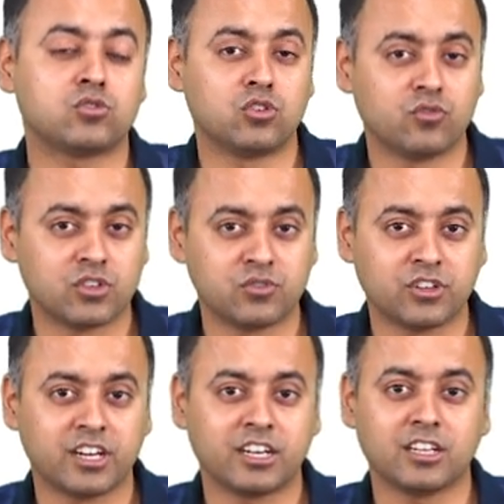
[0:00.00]
stored
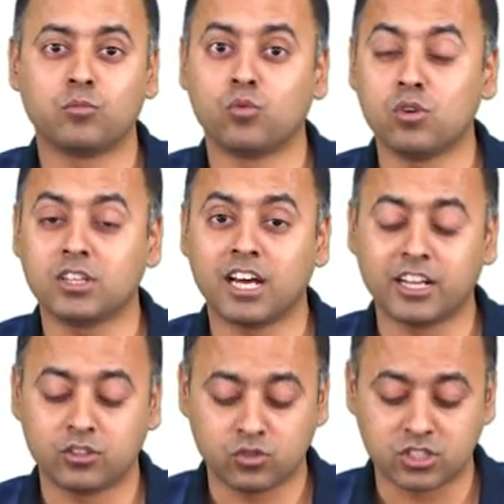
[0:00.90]
phosphocreatine both
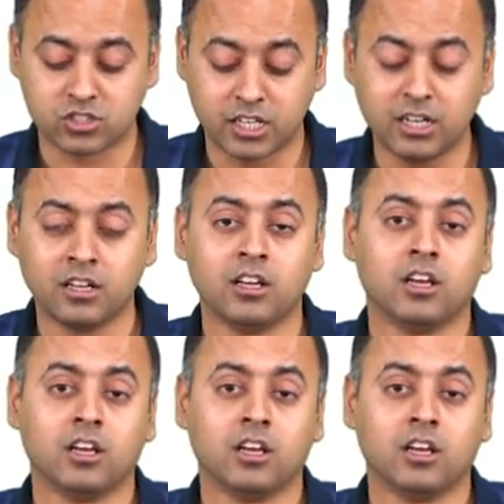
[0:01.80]
are exhausted,